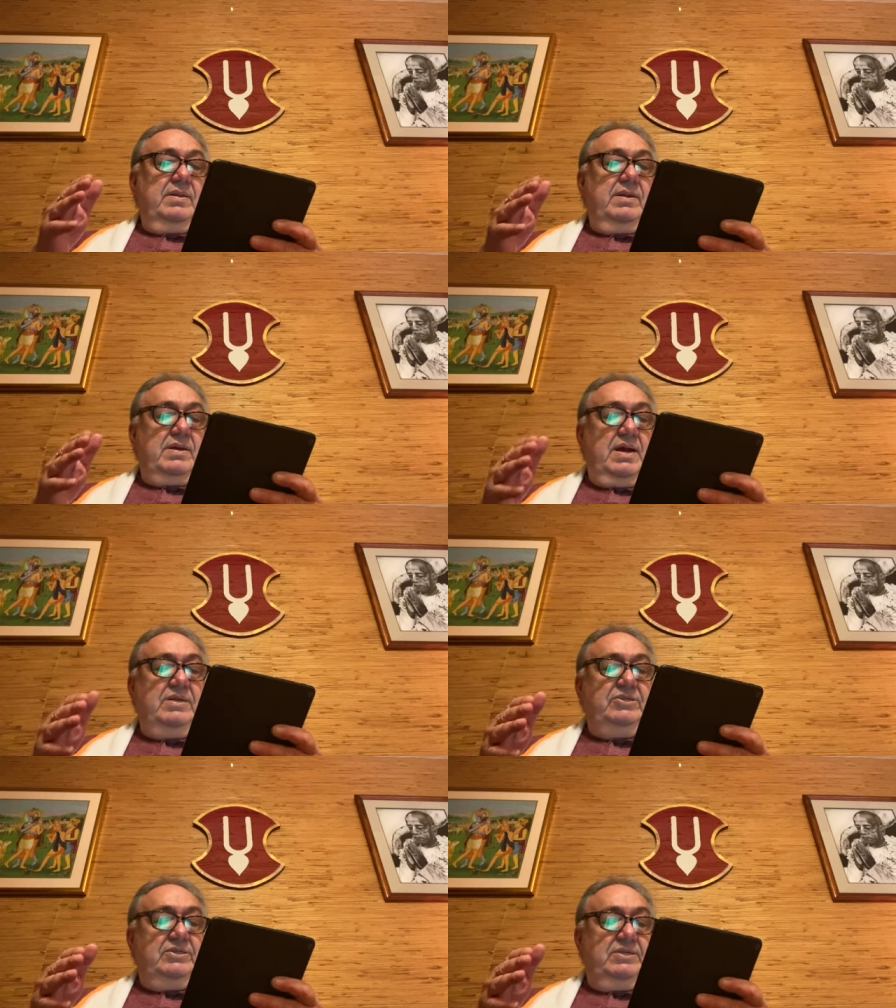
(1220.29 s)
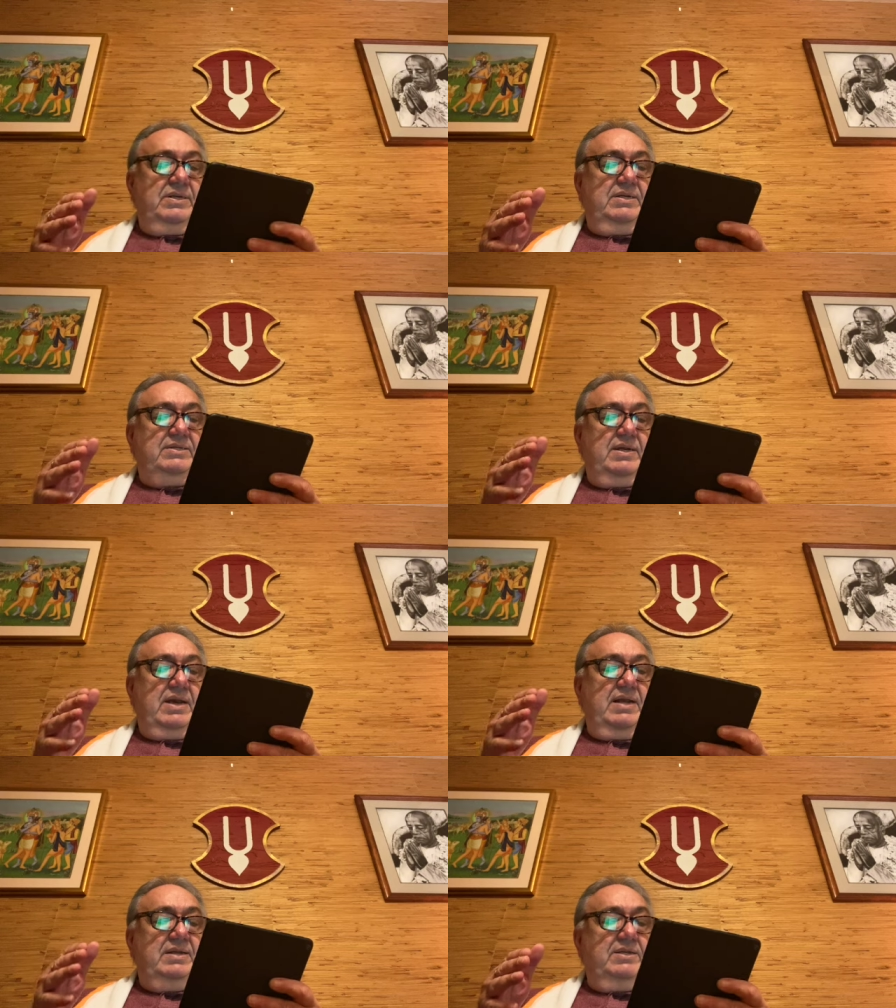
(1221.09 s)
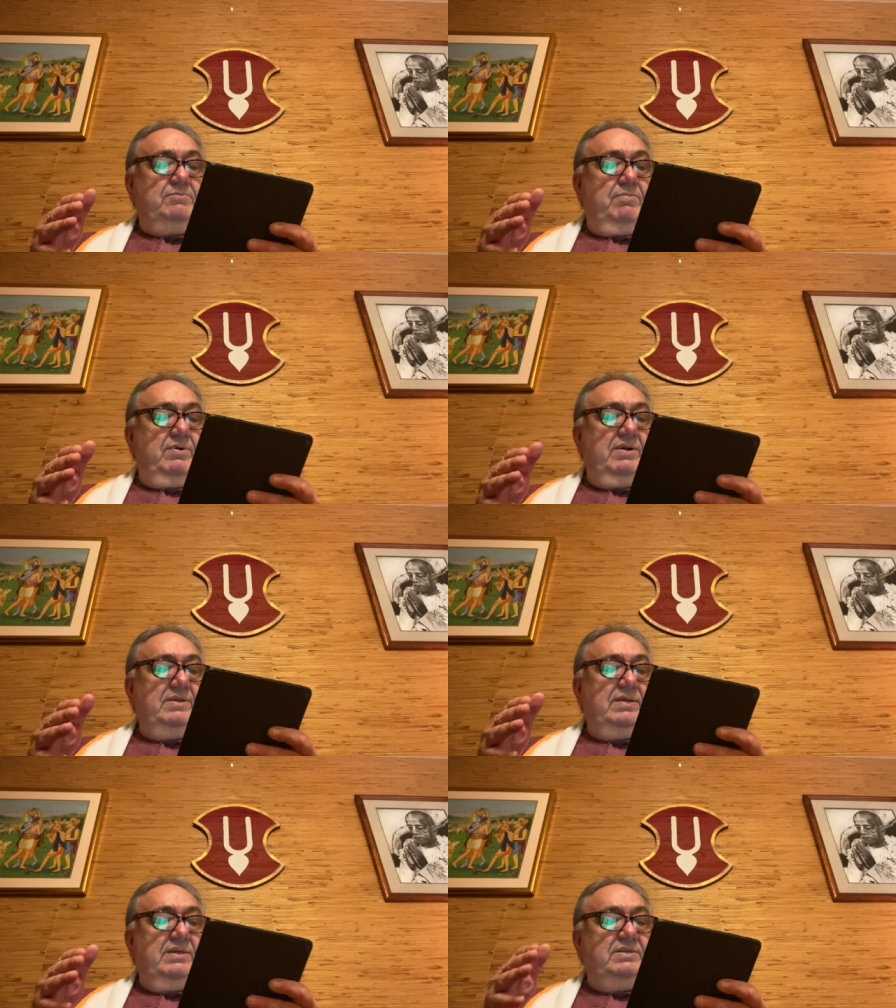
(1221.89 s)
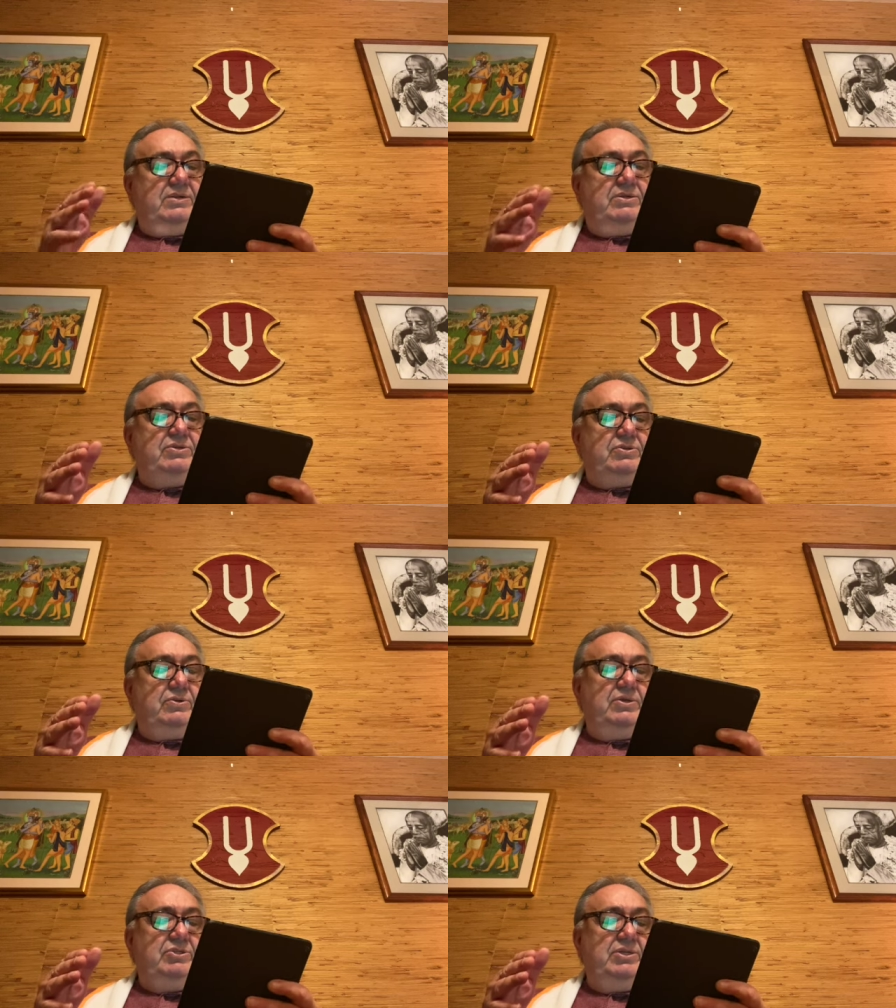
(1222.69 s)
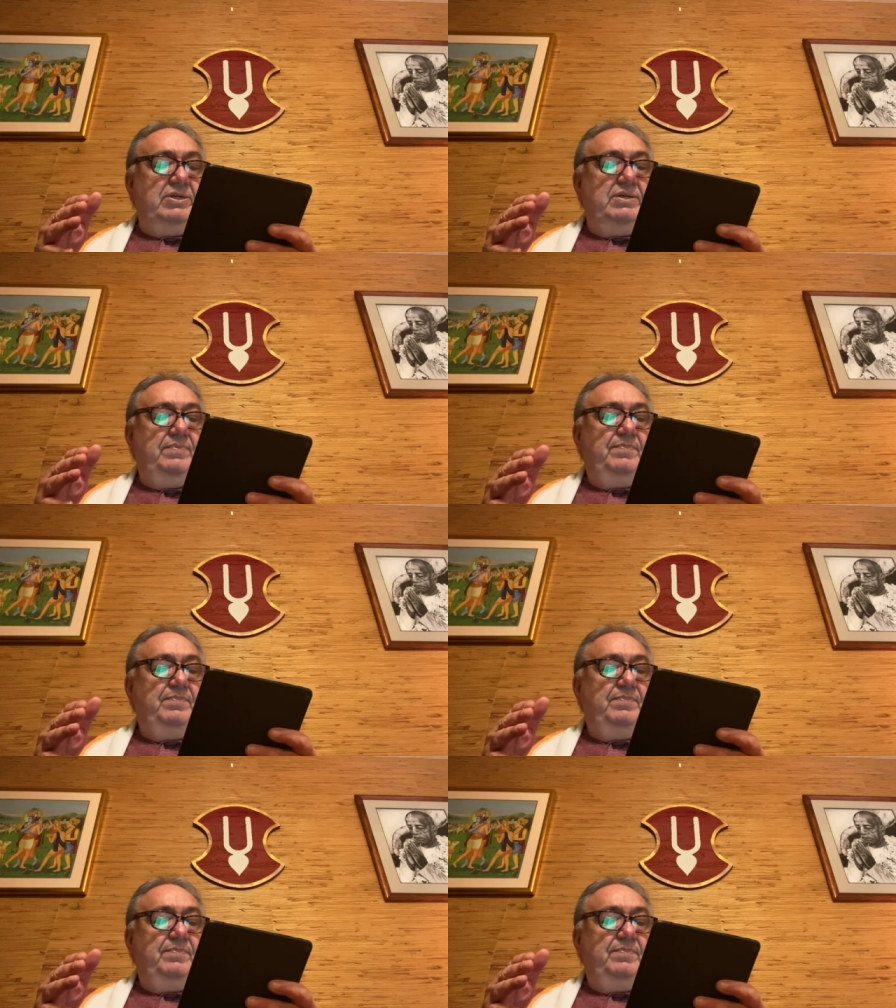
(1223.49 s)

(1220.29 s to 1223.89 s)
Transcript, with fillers: The consciousness at this point is a distortion